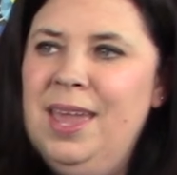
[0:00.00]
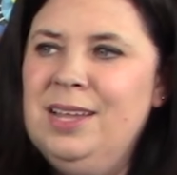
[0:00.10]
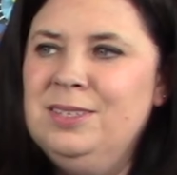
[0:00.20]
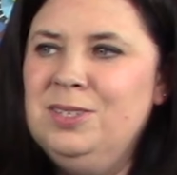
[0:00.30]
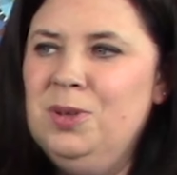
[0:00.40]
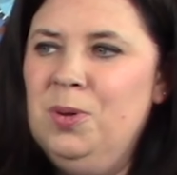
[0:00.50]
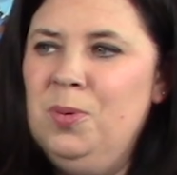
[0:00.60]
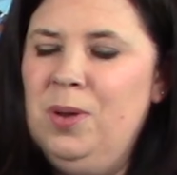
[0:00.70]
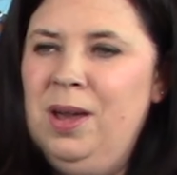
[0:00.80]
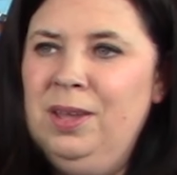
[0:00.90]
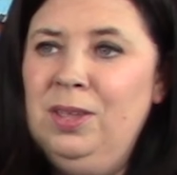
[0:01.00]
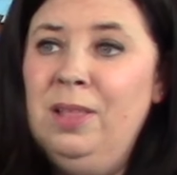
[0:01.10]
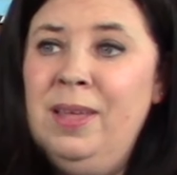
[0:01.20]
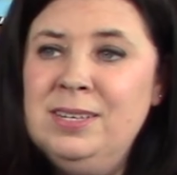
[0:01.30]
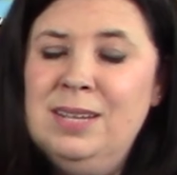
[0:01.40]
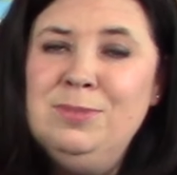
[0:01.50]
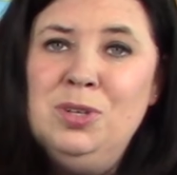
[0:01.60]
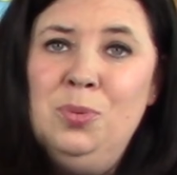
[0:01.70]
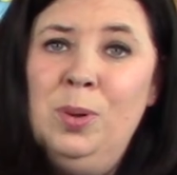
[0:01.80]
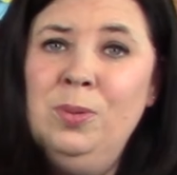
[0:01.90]
And so a lot of times
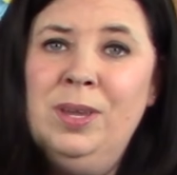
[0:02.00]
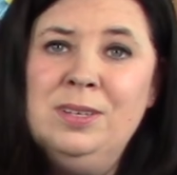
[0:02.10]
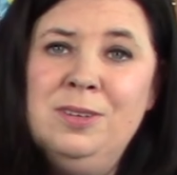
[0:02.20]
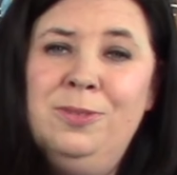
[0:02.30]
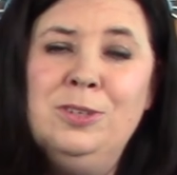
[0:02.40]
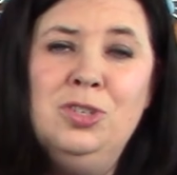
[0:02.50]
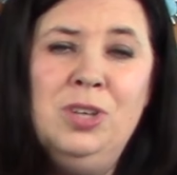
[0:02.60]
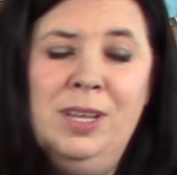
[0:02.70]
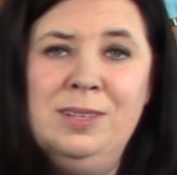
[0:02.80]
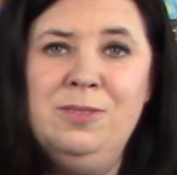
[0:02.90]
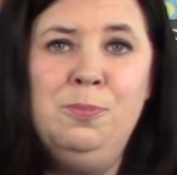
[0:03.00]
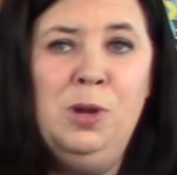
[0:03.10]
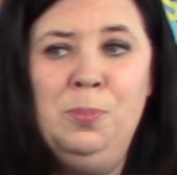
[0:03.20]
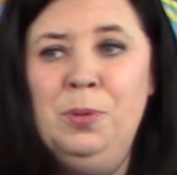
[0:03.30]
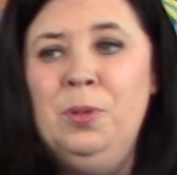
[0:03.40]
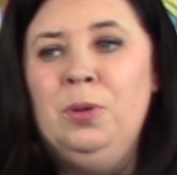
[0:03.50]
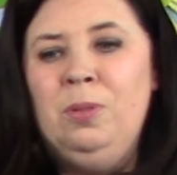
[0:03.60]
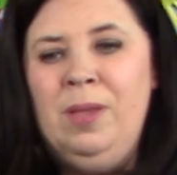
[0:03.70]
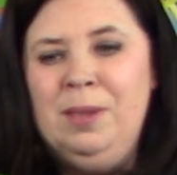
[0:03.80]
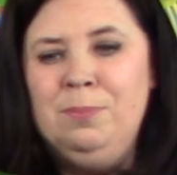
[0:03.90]
you will get different shades of purple or
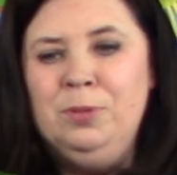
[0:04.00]
light